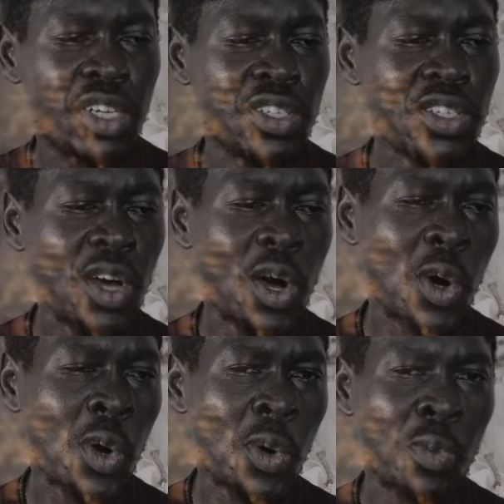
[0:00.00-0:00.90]

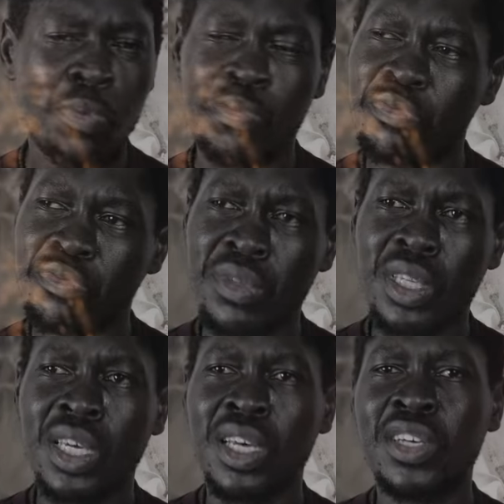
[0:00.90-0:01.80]
So,
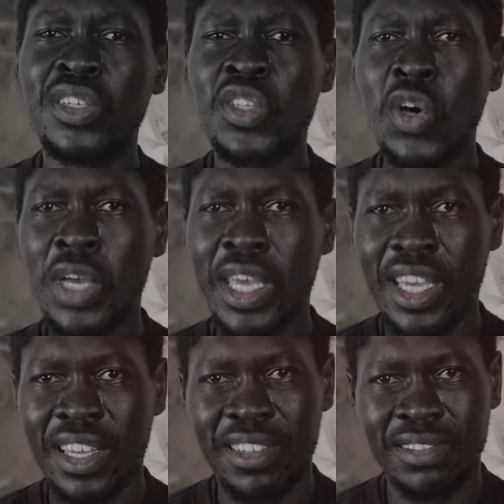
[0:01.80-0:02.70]
soaking,